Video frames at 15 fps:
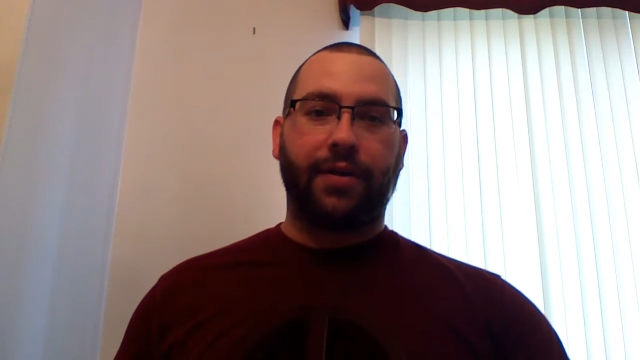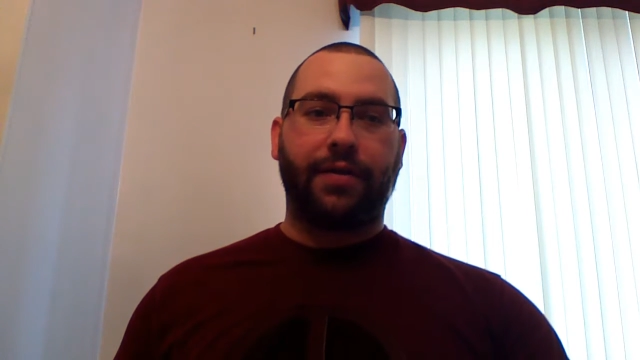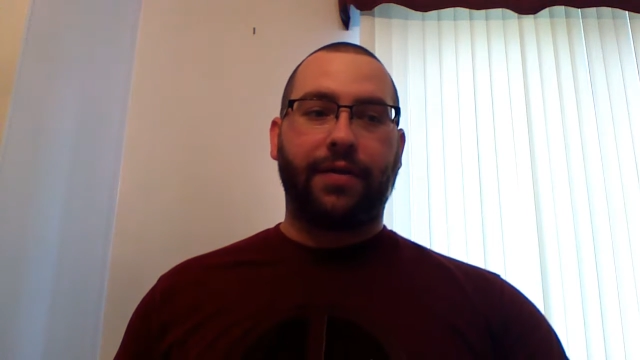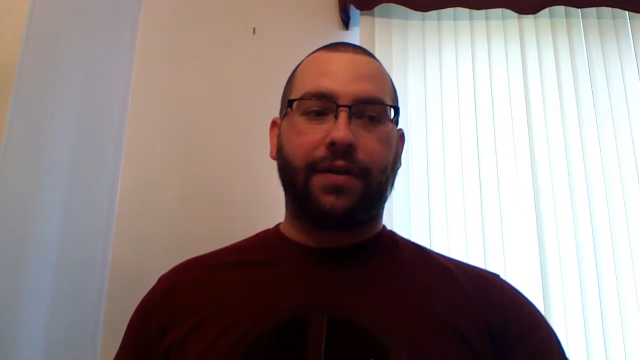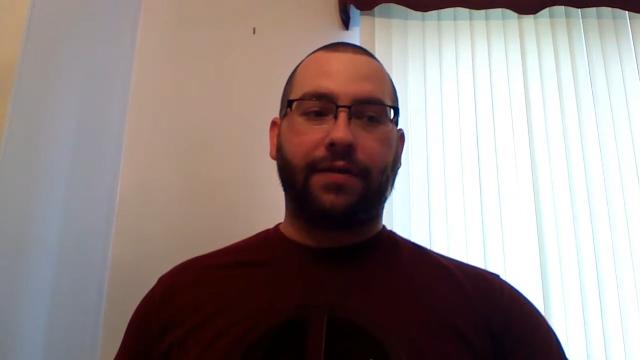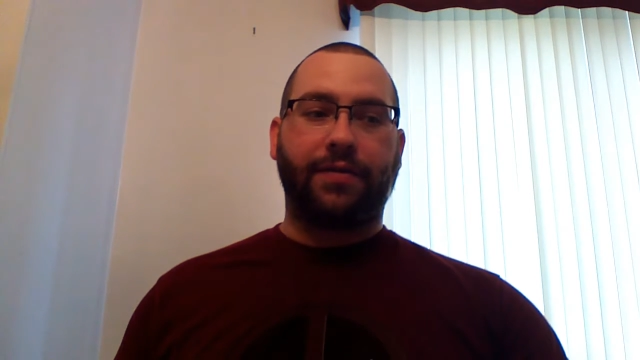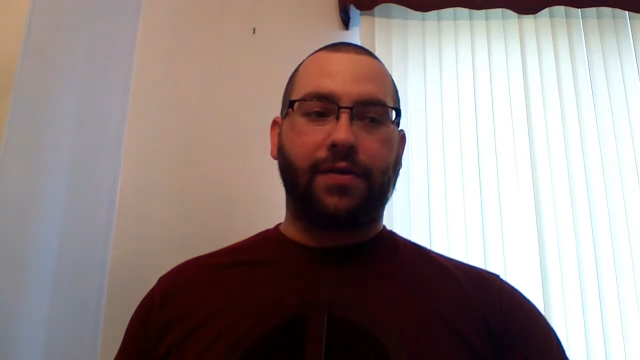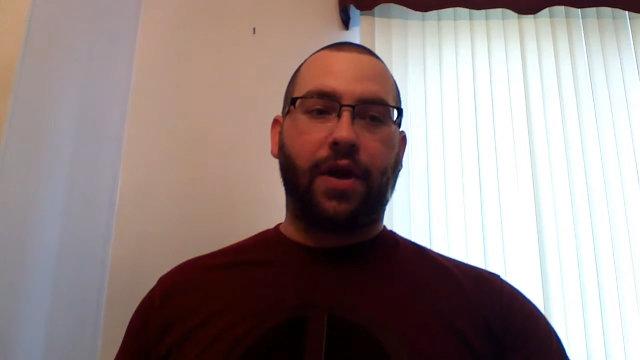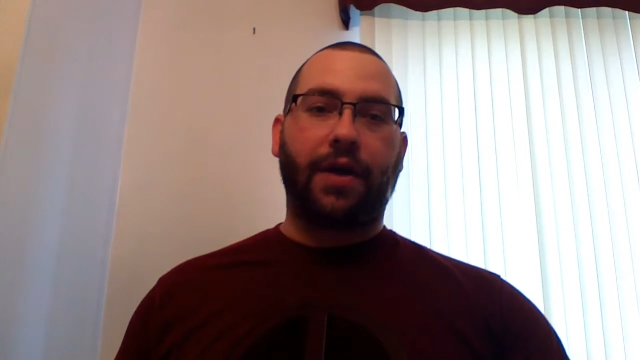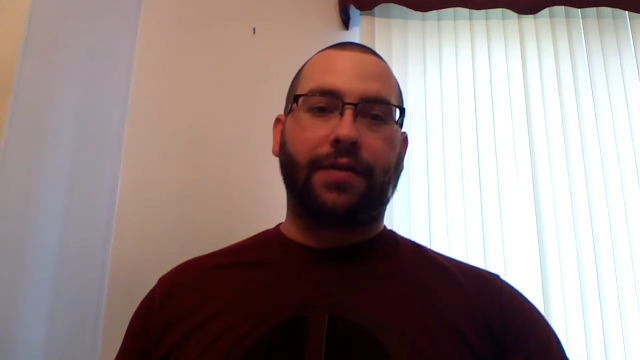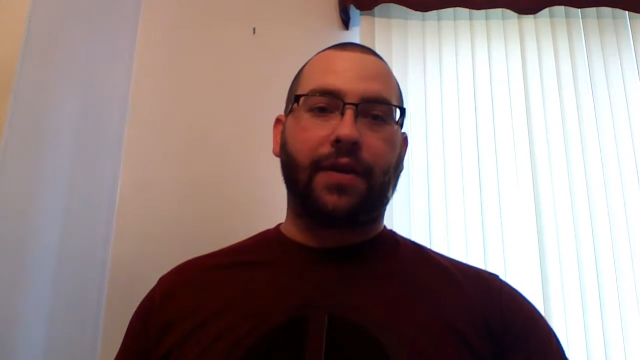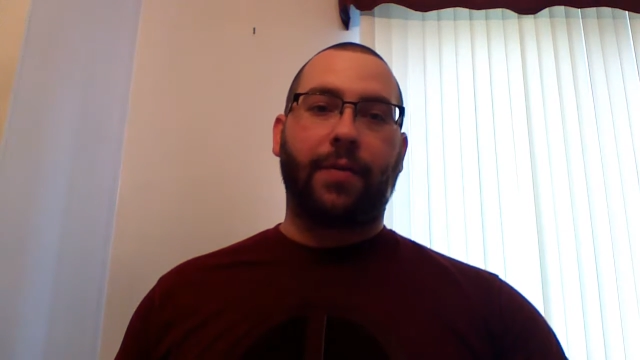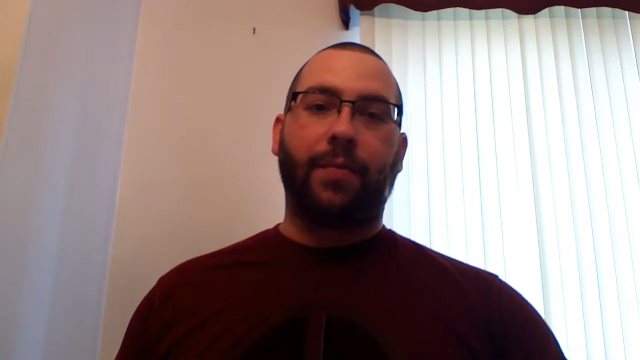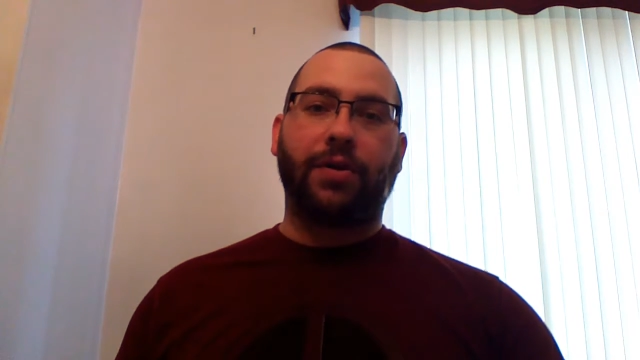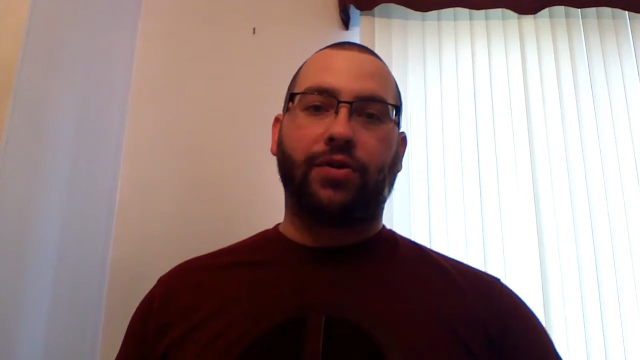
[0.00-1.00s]
there's not
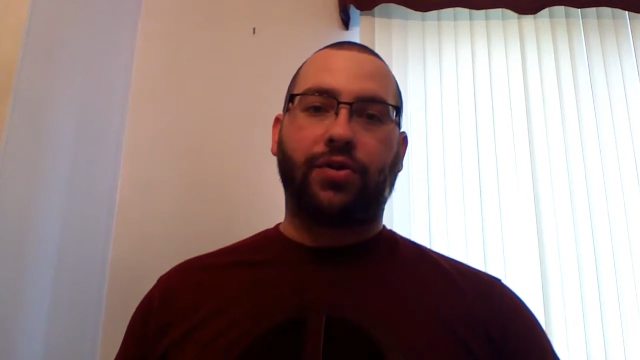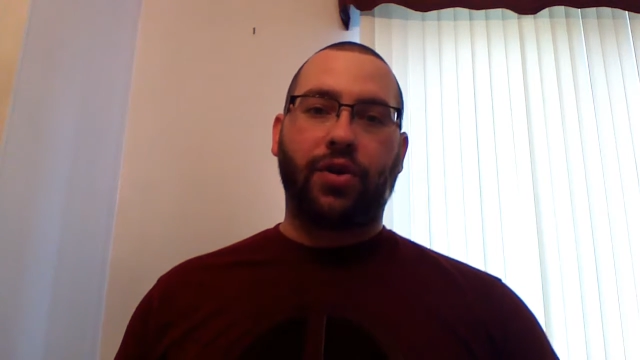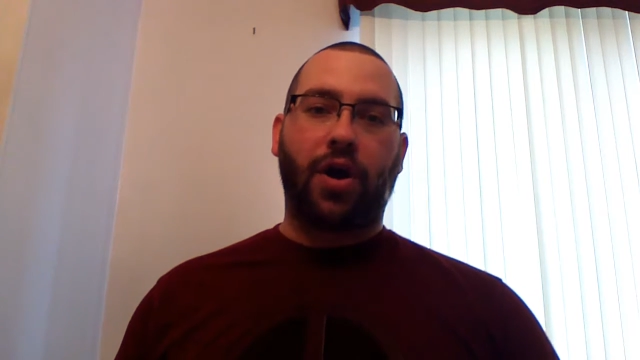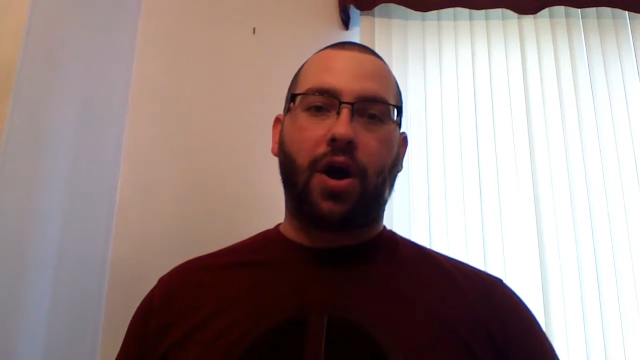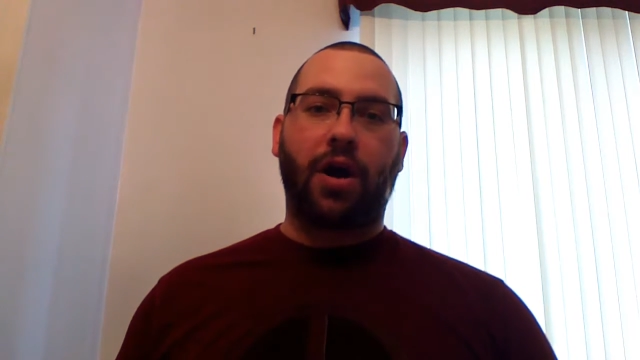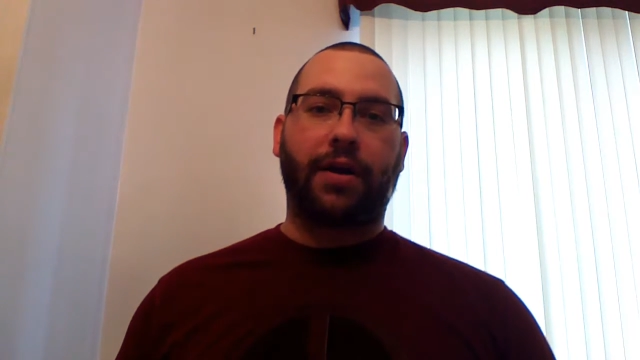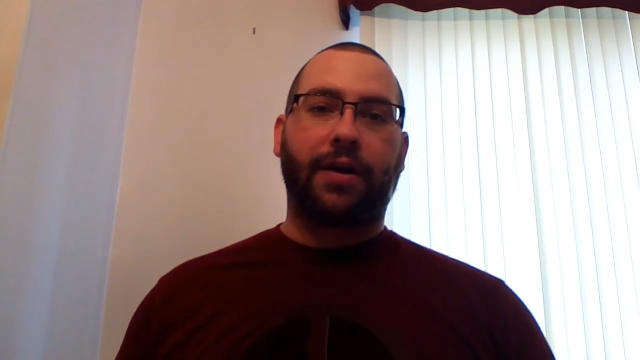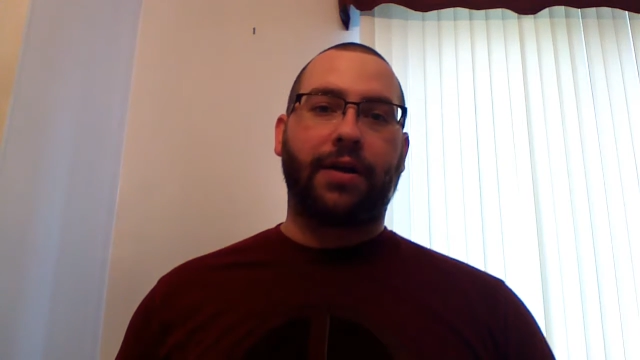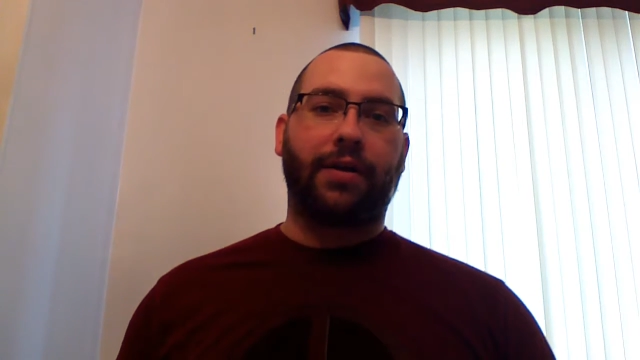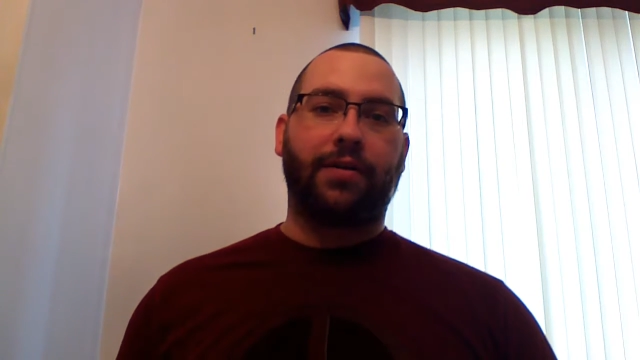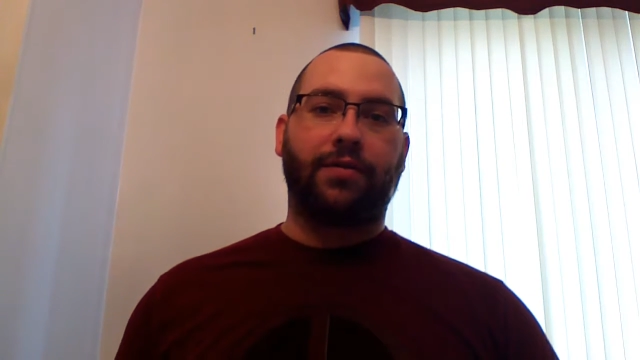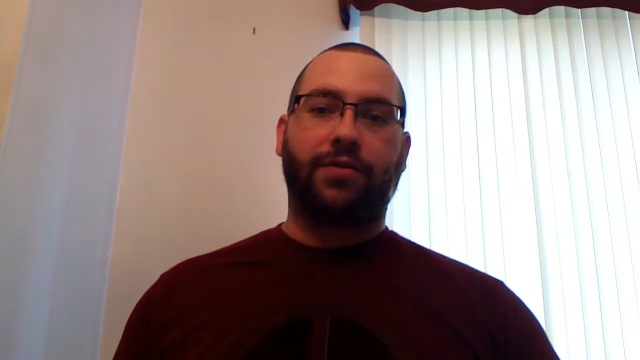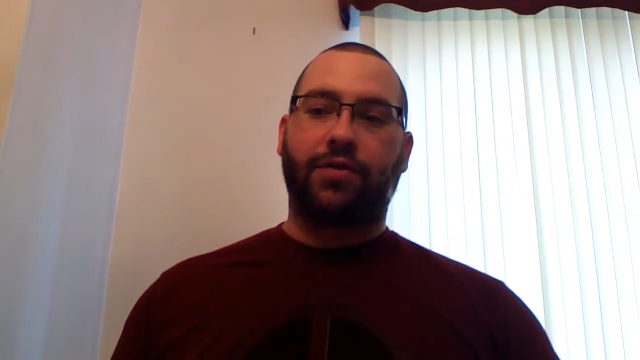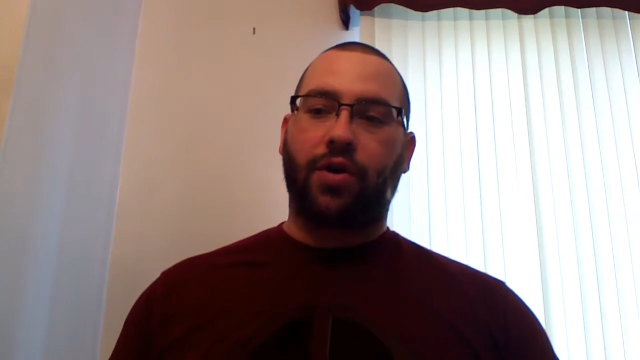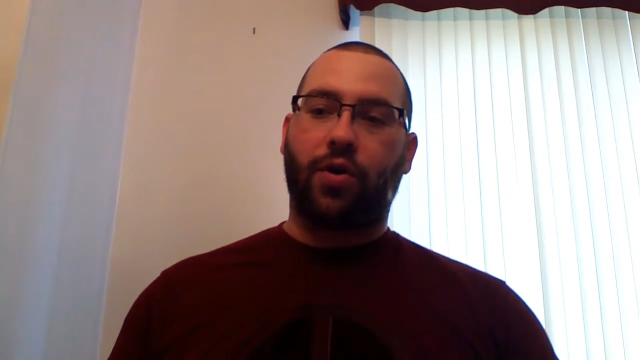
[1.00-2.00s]
that much talking,
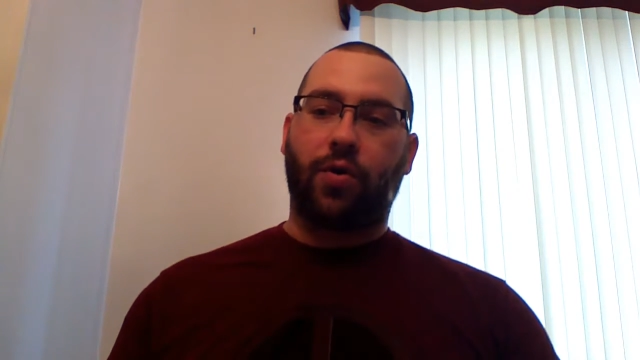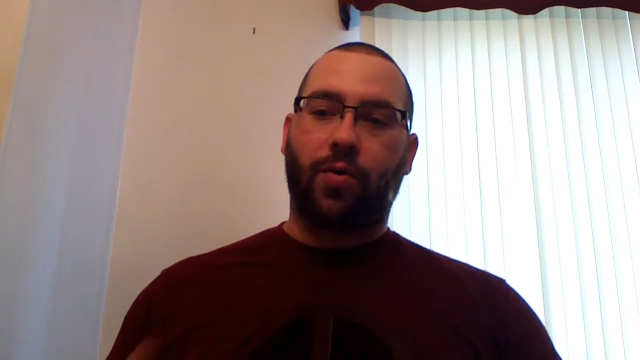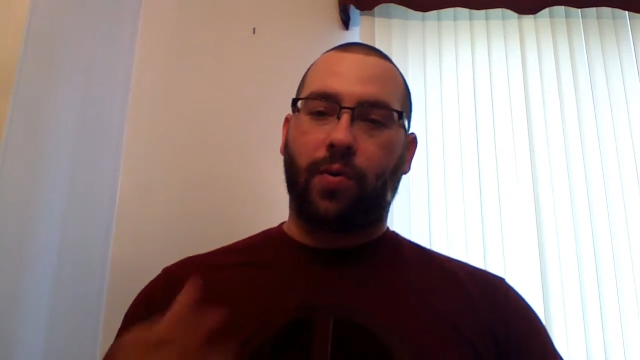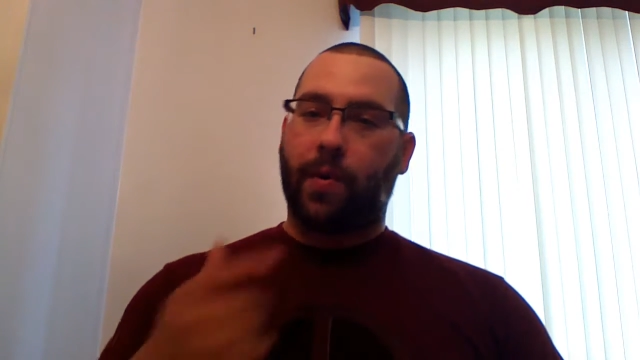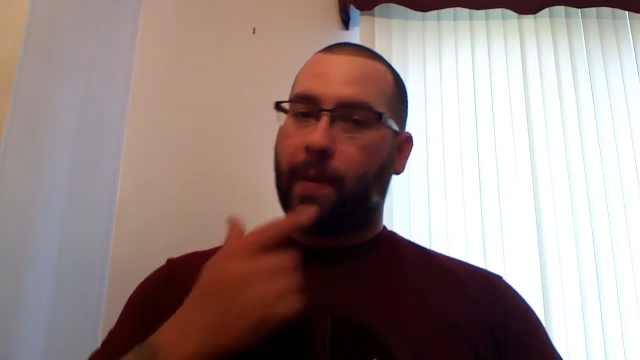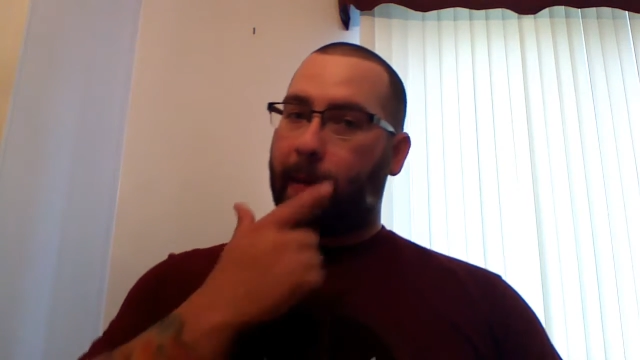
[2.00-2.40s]
so